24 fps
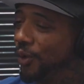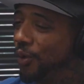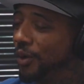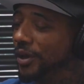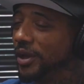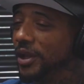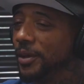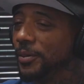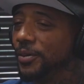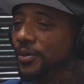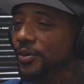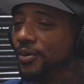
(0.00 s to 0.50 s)
We
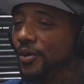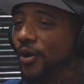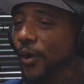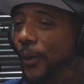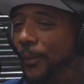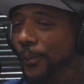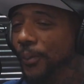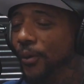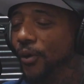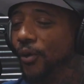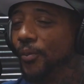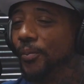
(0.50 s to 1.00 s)
didn't do no
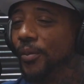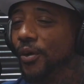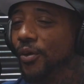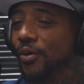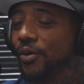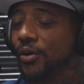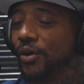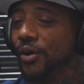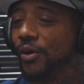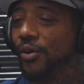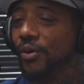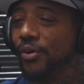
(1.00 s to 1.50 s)
promo
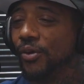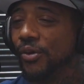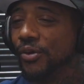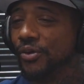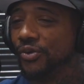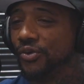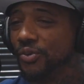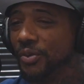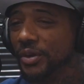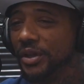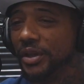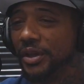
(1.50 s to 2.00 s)

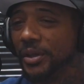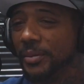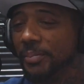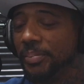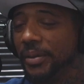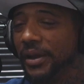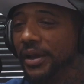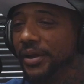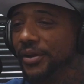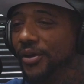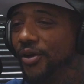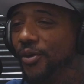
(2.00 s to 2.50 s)
codes. We didn't
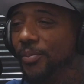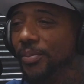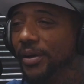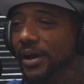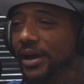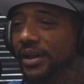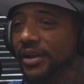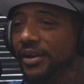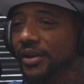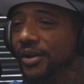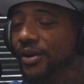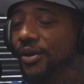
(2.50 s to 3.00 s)
pay
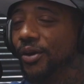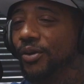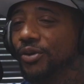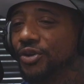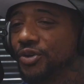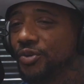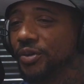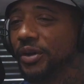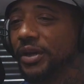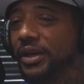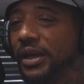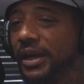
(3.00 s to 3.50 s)
nobody to go
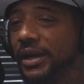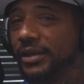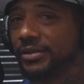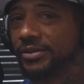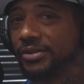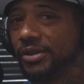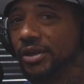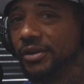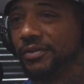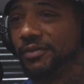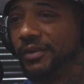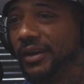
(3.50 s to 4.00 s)
trick our
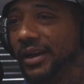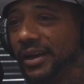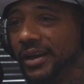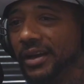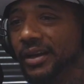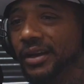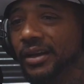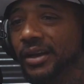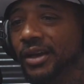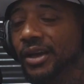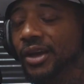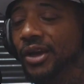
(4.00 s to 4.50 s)
stuff out.
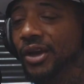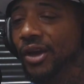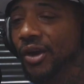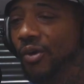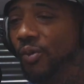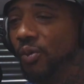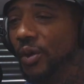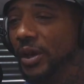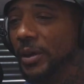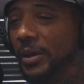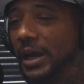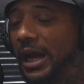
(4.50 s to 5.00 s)

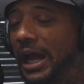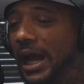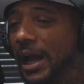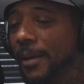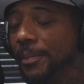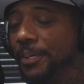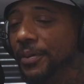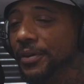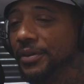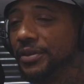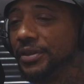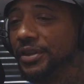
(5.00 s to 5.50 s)
I
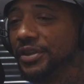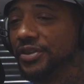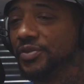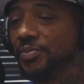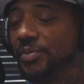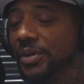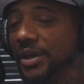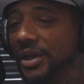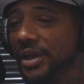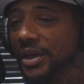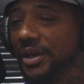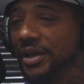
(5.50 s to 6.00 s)
put this
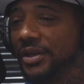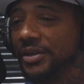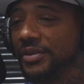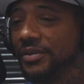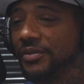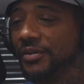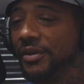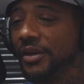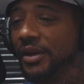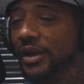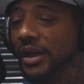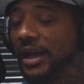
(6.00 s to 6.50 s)
man.
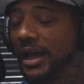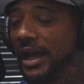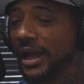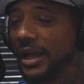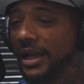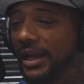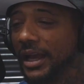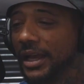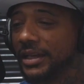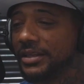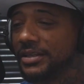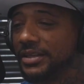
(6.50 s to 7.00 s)
I
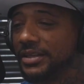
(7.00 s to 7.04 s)
got